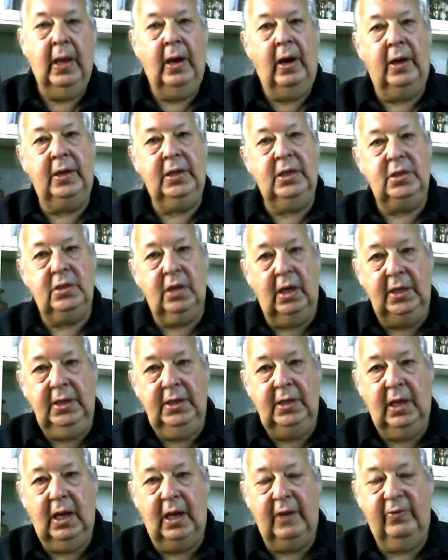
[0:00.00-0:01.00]
I
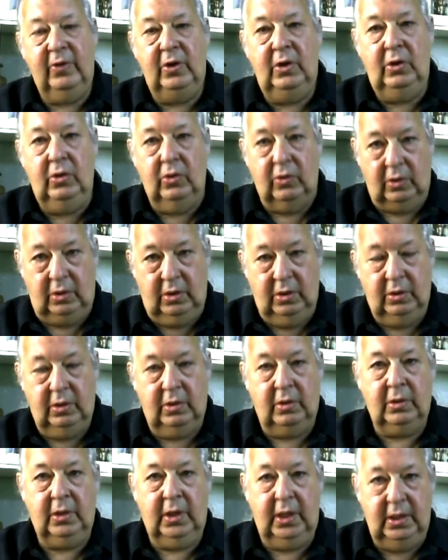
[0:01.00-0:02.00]
decided to have a look
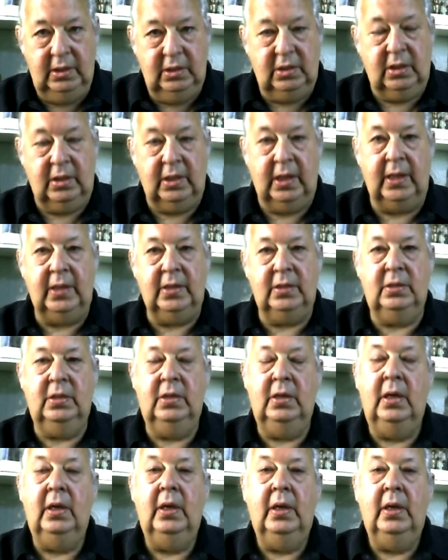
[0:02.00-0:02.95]
on internet